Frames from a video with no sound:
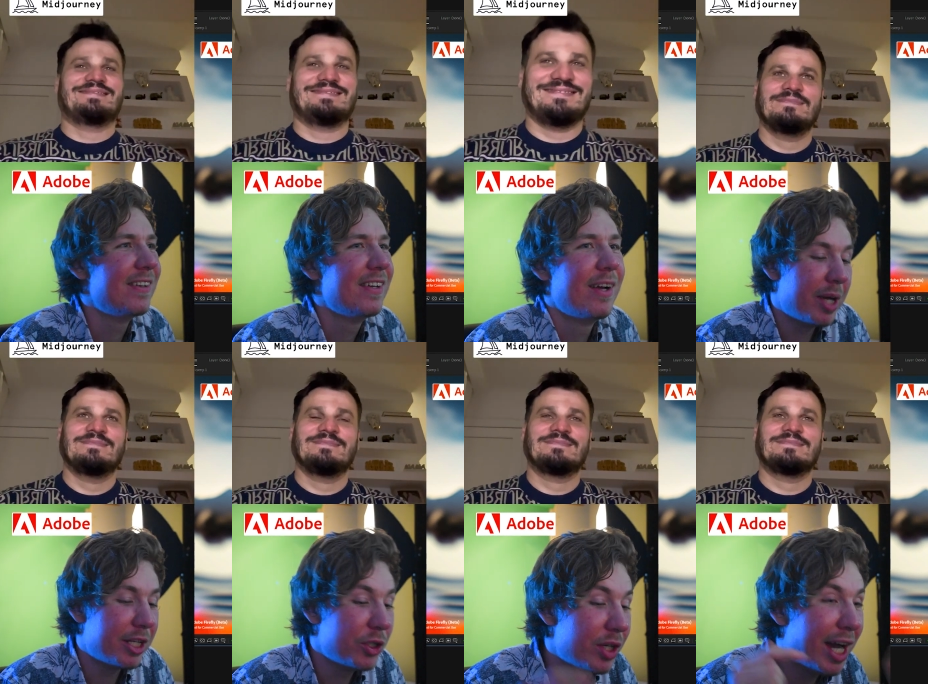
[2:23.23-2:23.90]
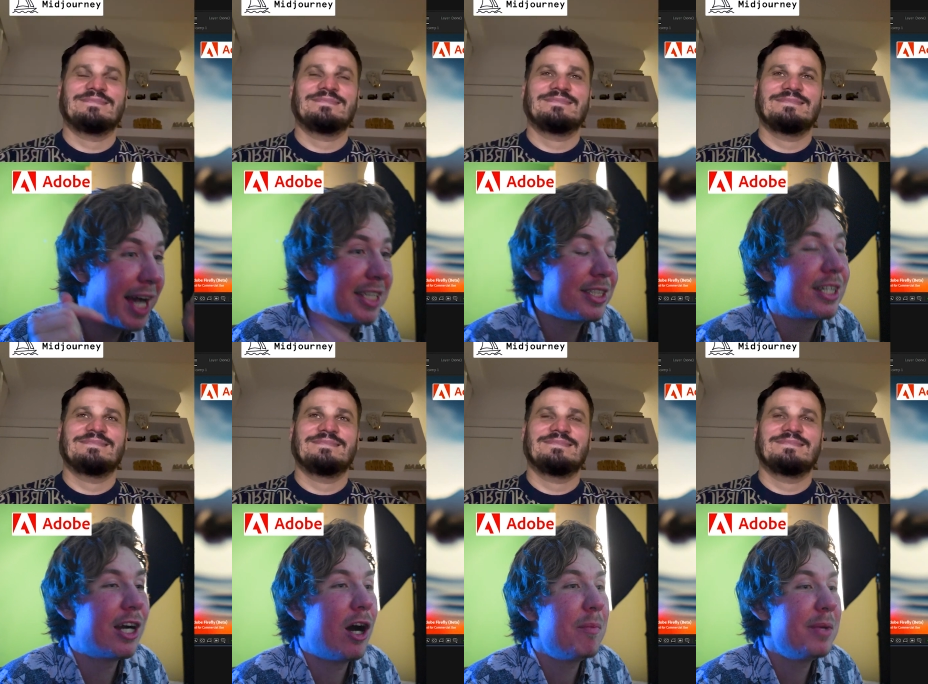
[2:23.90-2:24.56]
Speaker 1: But you guys in the
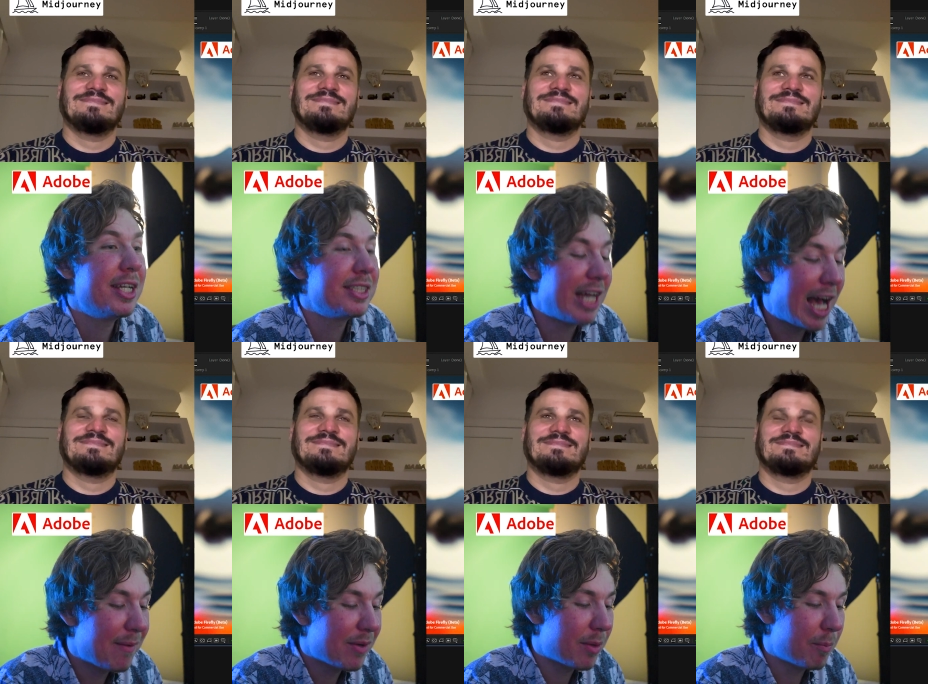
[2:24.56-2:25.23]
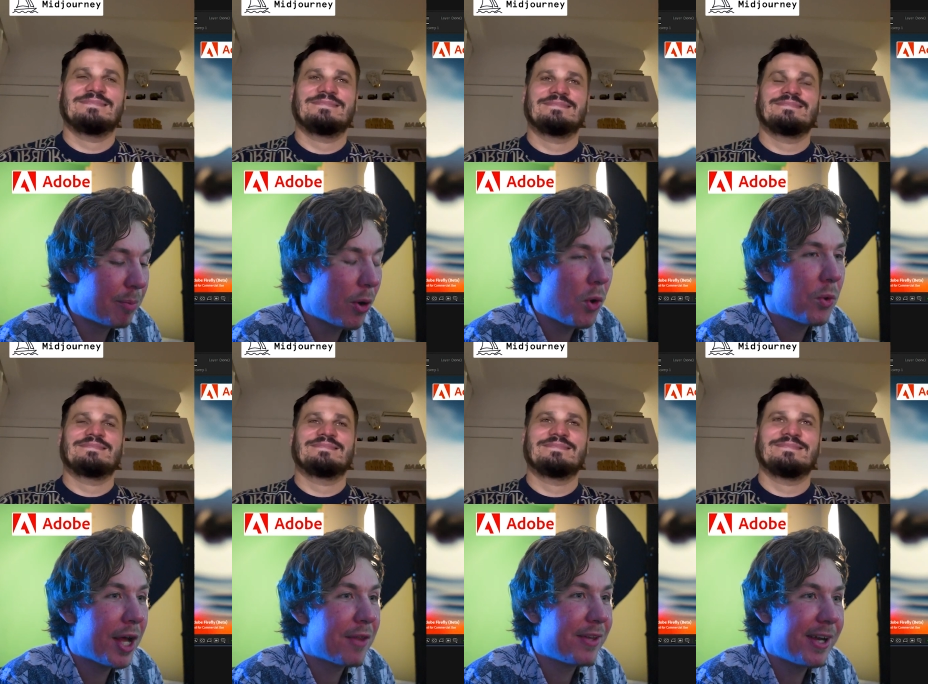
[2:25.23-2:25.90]
comments, I have a poll
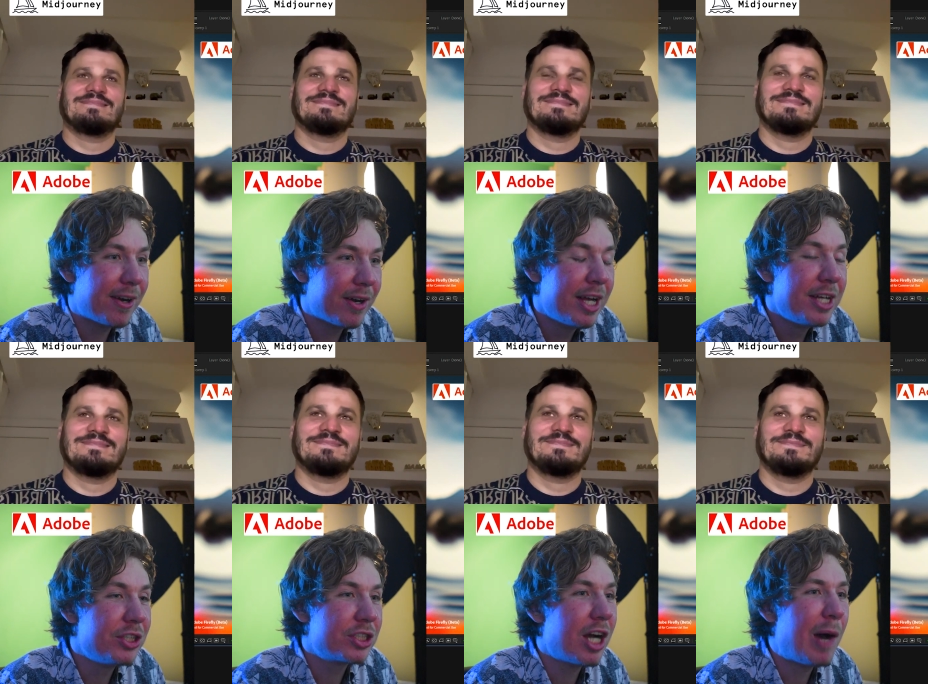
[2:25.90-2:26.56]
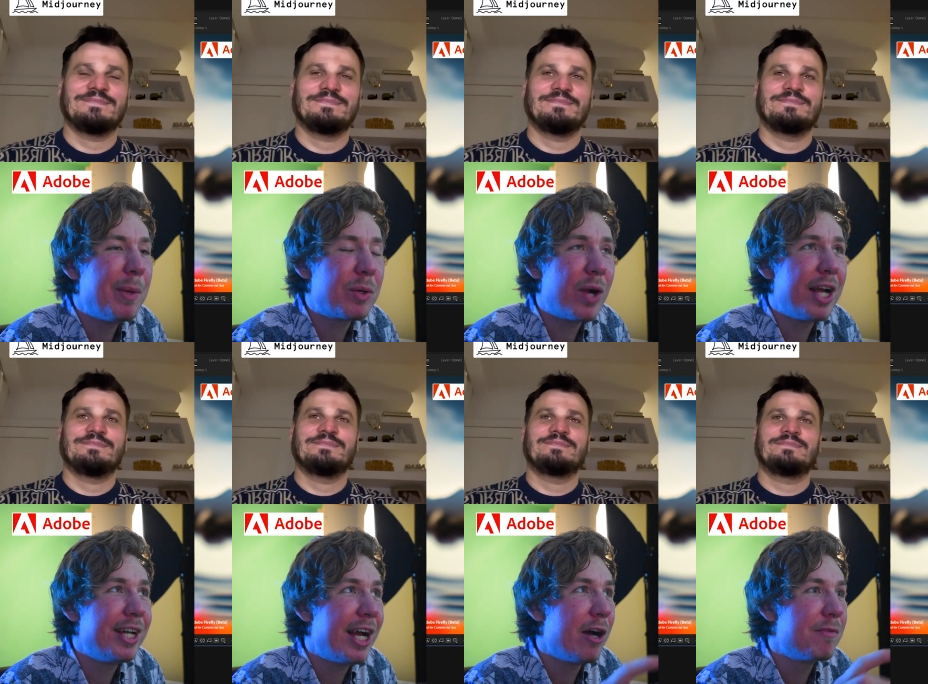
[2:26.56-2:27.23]
down there. Just comment right
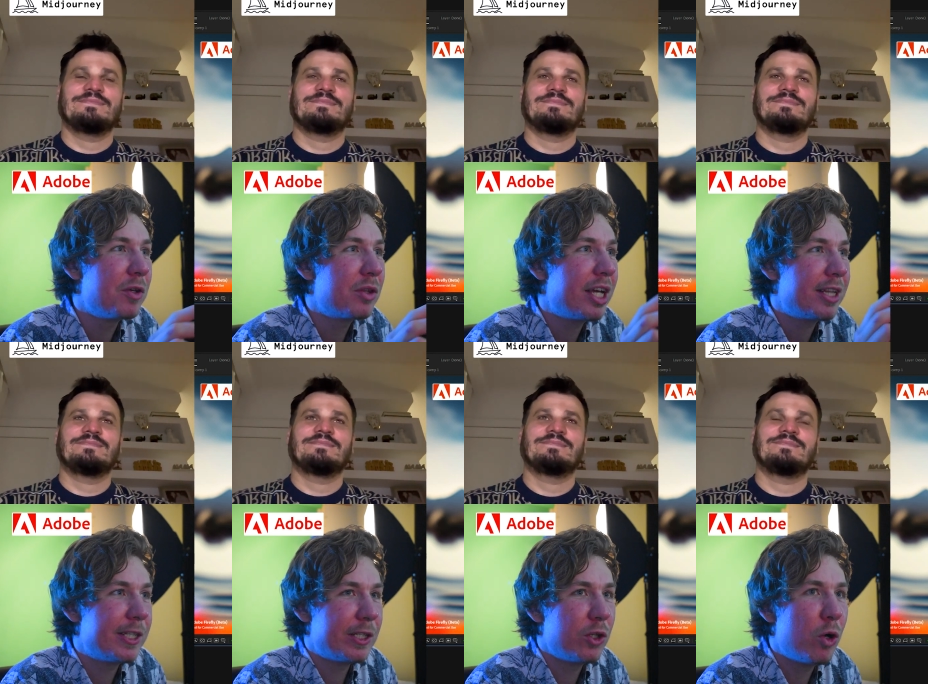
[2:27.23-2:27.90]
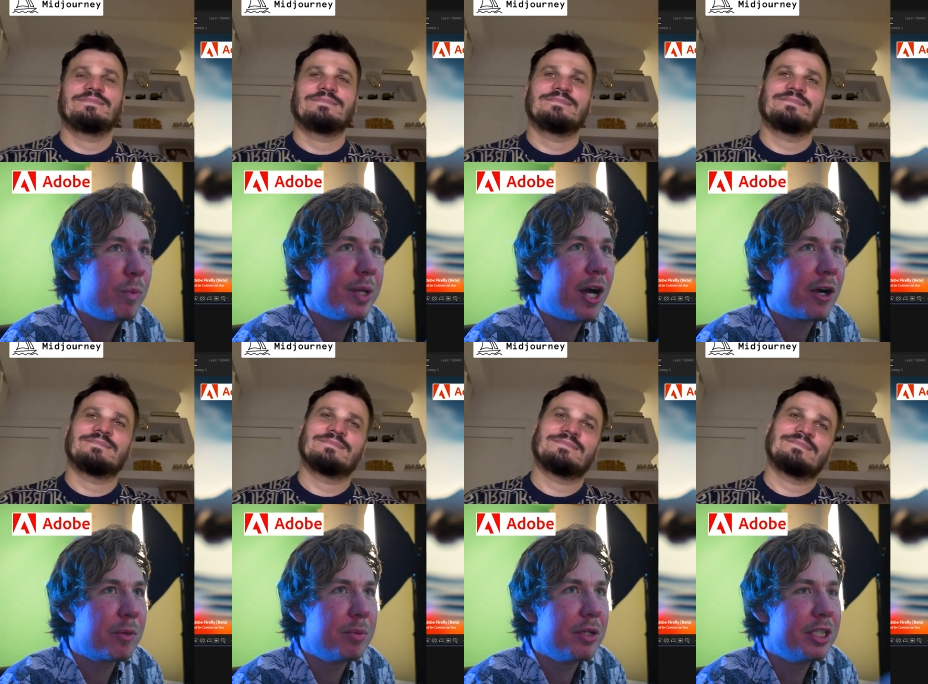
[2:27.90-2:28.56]
now if you think the Adobe
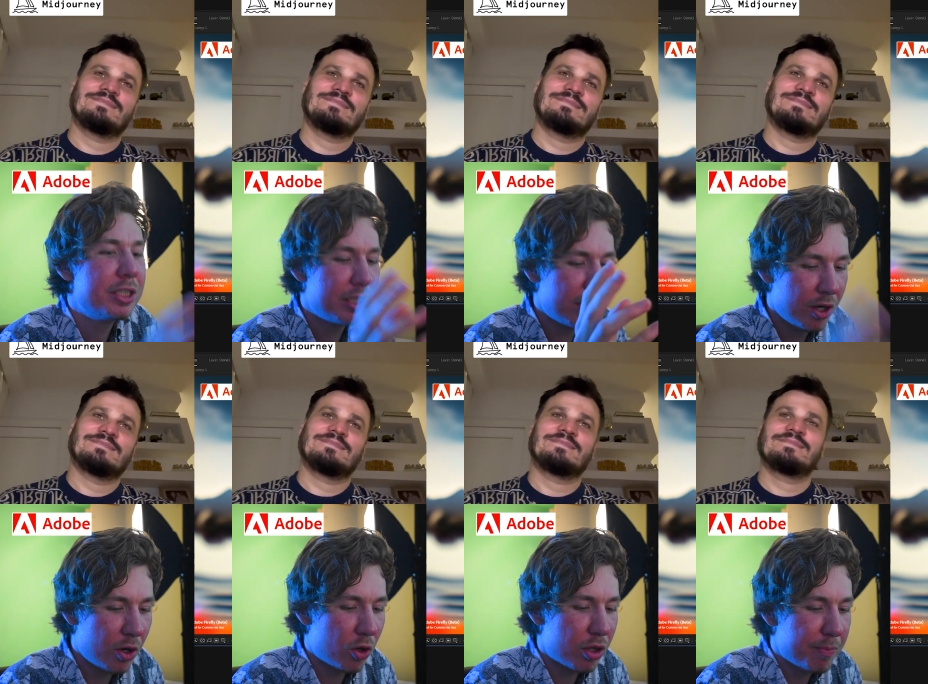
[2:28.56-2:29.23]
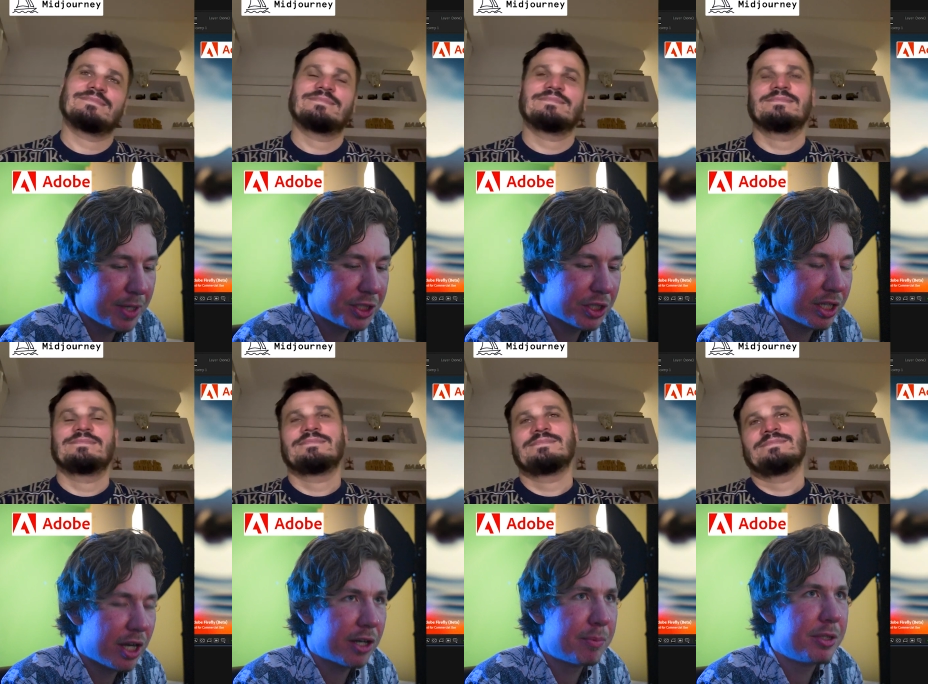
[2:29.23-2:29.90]
Octopus or the Midjourney
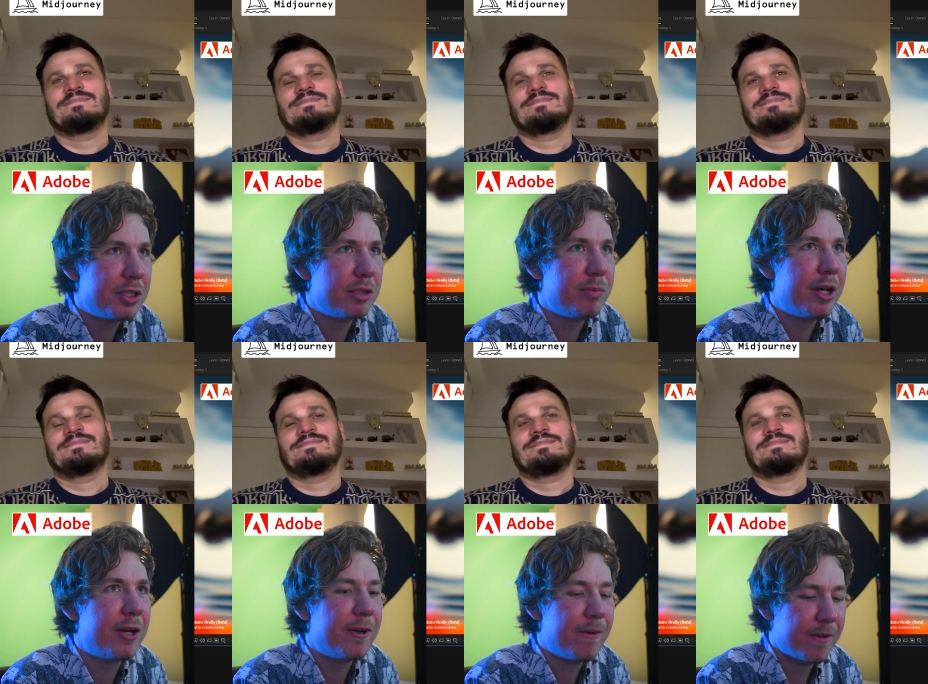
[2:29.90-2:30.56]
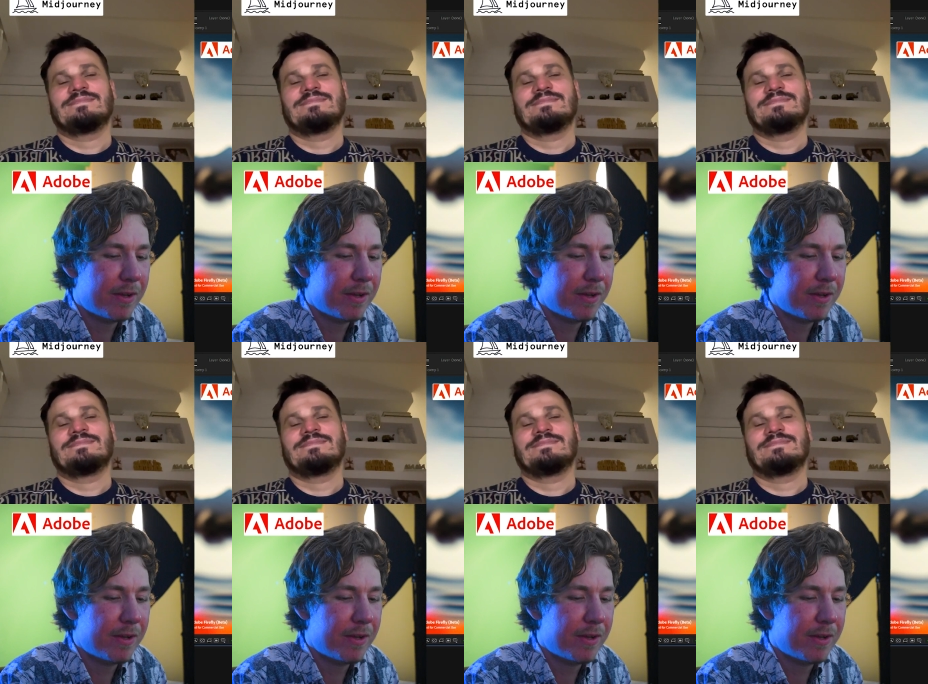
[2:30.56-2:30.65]
Octopus is better.